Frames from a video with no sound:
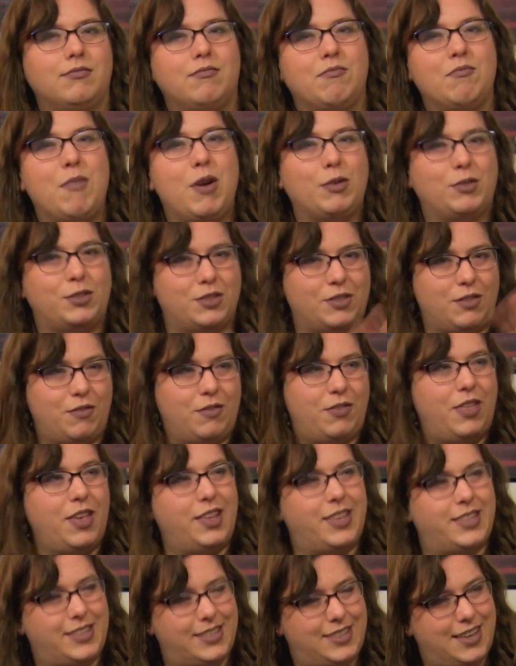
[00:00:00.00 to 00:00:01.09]
most of
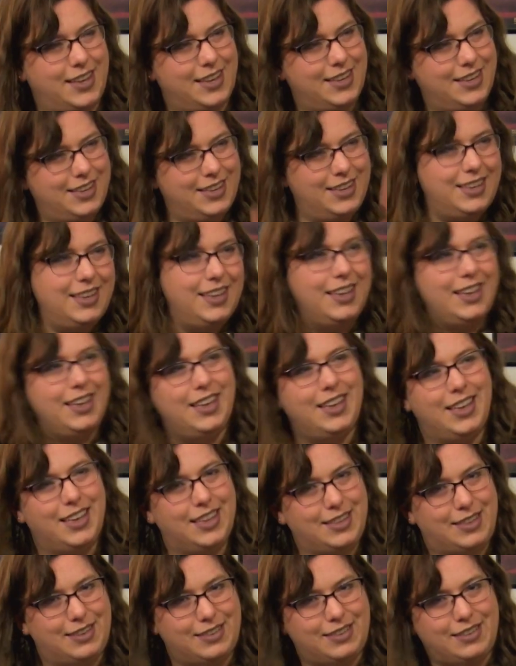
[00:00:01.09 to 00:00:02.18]
this
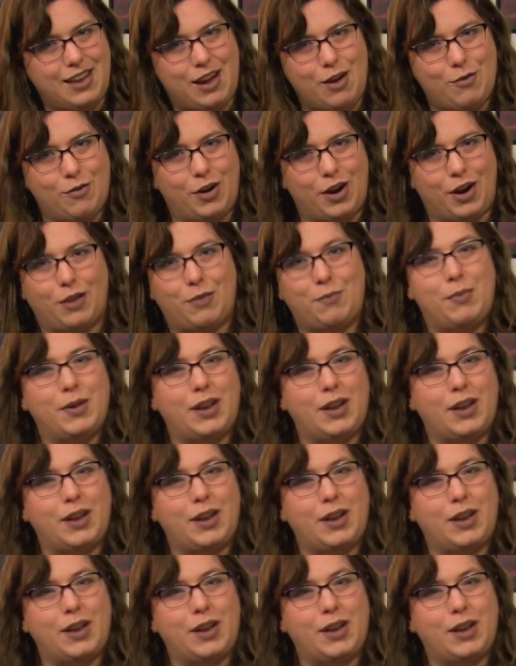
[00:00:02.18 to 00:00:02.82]
does not work,